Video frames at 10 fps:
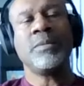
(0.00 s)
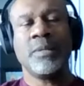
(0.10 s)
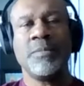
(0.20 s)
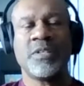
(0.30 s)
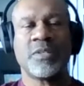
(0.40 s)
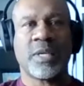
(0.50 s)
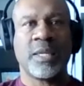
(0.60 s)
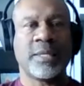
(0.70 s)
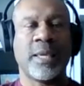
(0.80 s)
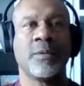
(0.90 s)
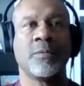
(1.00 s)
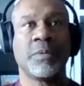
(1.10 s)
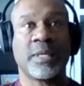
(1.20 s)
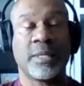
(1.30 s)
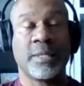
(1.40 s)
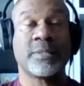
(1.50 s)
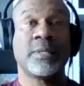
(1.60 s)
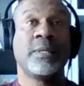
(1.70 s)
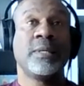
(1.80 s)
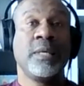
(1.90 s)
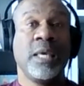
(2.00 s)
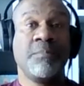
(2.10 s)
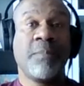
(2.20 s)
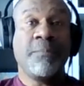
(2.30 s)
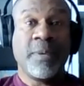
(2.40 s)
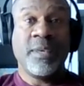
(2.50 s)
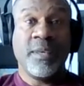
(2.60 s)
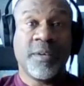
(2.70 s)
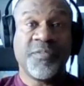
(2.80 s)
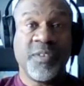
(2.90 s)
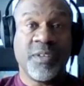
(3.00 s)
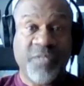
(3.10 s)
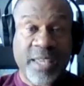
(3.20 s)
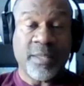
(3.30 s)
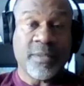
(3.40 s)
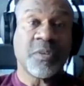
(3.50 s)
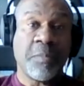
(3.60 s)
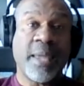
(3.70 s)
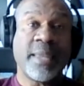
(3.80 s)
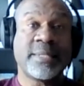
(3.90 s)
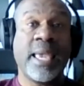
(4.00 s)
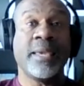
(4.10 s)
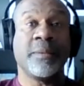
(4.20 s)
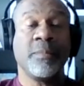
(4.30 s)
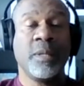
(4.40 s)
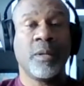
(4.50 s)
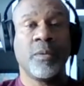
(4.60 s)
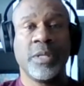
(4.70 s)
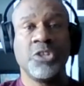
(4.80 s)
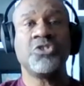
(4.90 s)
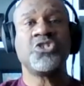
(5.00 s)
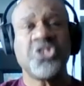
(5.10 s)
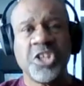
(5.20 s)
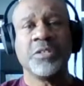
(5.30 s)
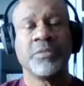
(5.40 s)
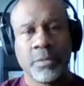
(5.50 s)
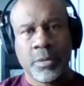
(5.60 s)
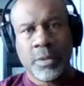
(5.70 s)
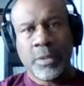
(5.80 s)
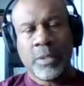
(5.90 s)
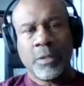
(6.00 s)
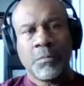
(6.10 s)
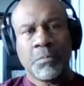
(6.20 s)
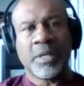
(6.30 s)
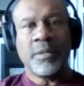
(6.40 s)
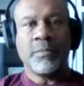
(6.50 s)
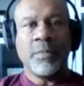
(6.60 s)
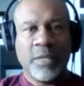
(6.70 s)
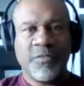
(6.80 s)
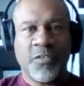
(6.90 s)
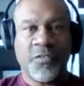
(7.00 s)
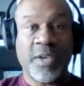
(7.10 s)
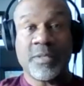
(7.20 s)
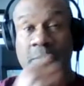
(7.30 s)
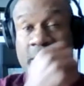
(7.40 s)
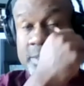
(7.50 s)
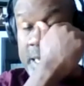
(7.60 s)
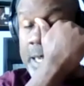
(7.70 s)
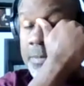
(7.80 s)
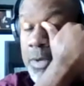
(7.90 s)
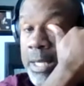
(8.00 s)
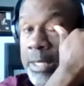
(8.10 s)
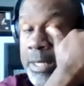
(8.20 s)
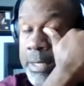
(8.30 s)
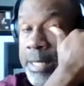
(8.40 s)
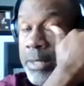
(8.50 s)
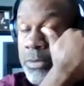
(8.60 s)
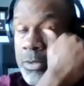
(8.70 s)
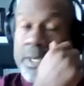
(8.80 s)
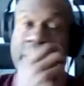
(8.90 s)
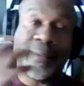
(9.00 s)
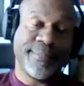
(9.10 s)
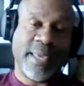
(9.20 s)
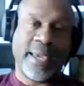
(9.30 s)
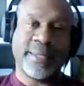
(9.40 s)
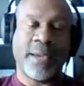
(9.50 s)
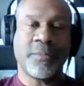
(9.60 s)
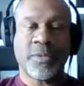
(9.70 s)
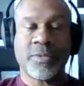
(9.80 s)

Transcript: me just cut it down because it might be affecting somebody's game, and it shouldn't. But if it affects somebody's game, you got to cut it down. So yeah, that was.